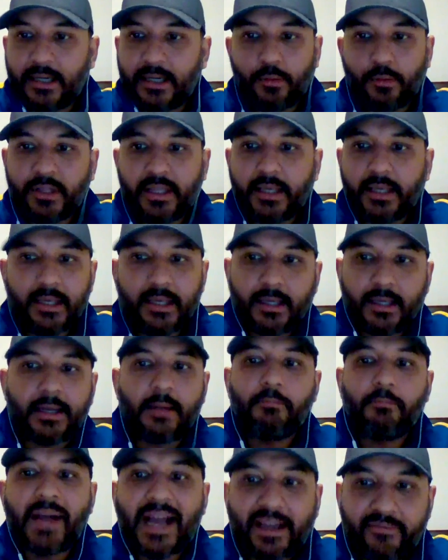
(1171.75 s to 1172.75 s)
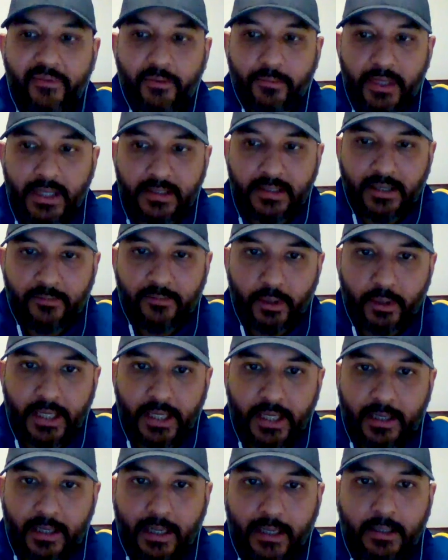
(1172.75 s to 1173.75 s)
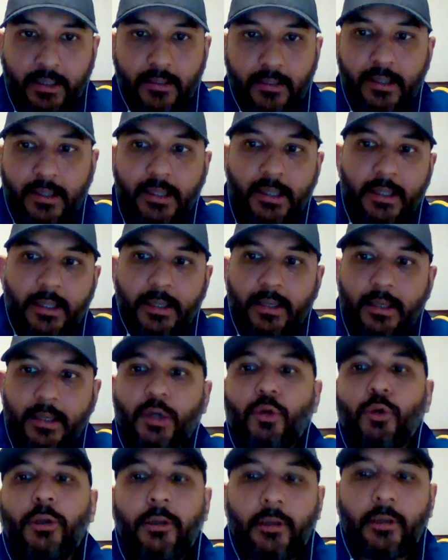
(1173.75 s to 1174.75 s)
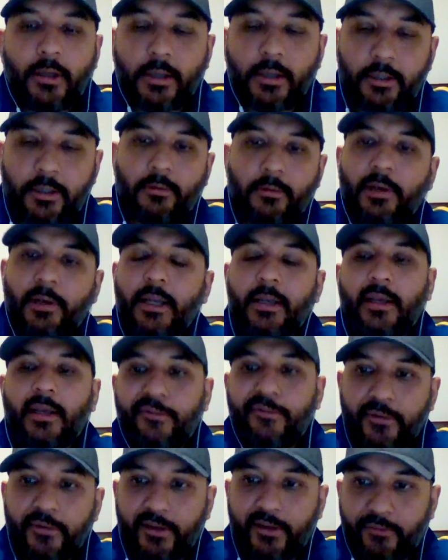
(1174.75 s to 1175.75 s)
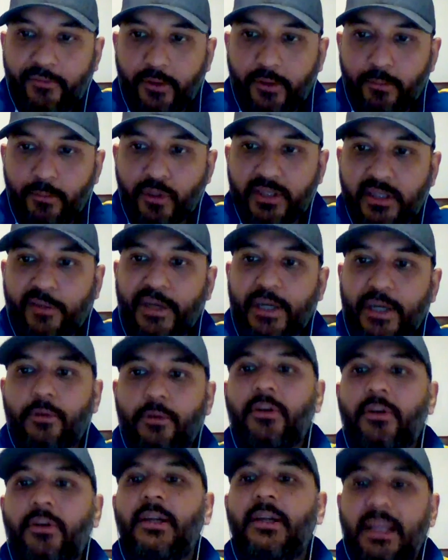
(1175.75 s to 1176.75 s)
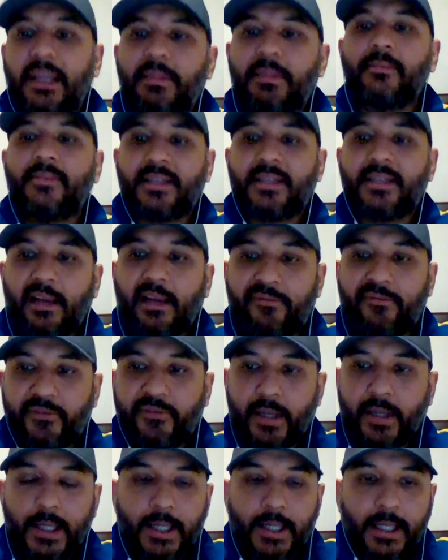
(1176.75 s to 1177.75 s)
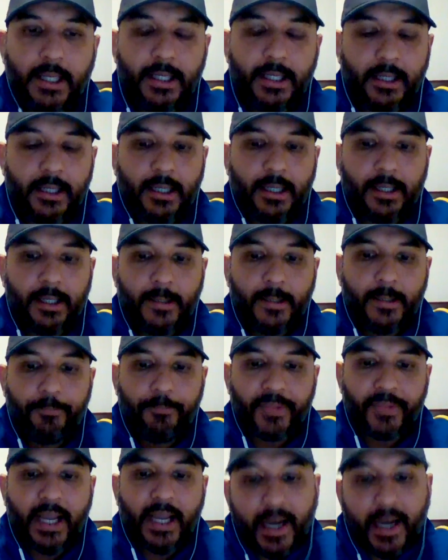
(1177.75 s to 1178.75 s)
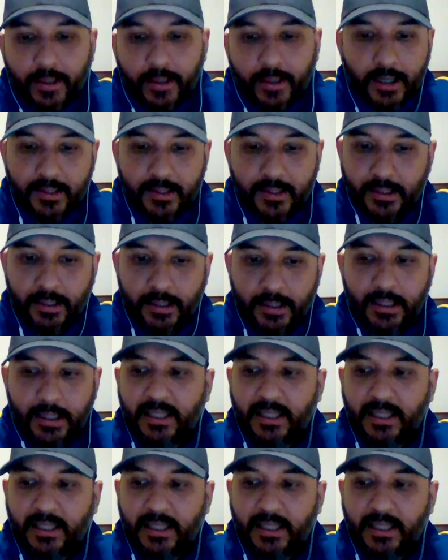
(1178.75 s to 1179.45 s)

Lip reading: I don't think he can come back from this. It would take like a Herculean effort for Mustafi to redeem himself at Arsenal.